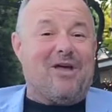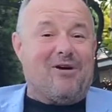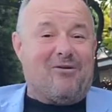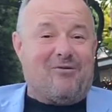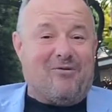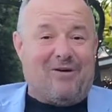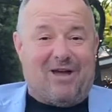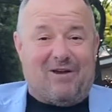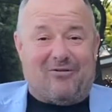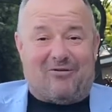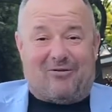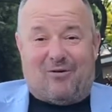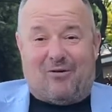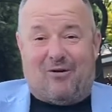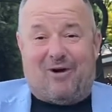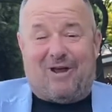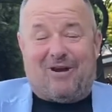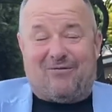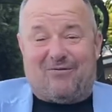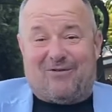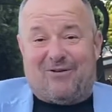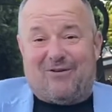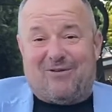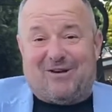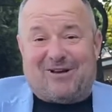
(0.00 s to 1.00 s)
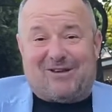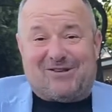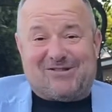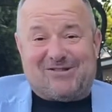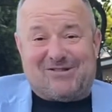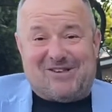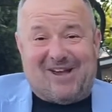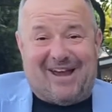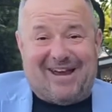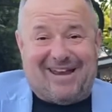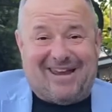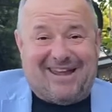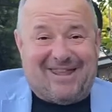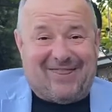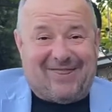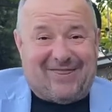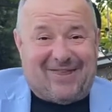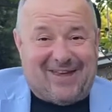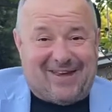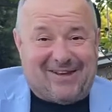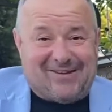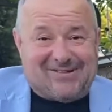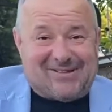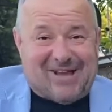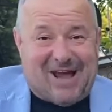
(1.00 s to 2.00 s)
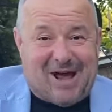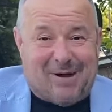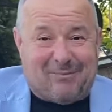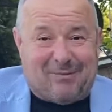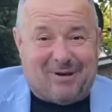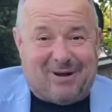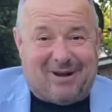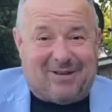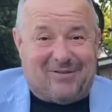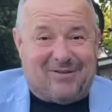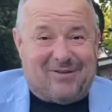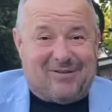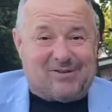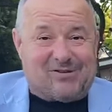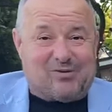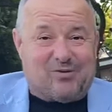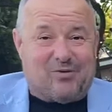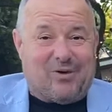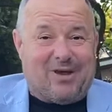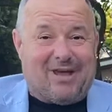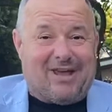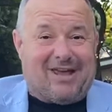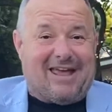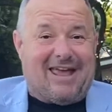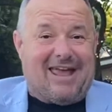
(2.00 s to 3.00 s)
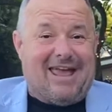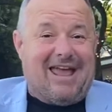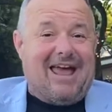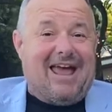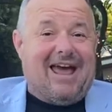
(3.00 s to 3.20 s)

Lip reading: We have quite a few exciting things happening this week,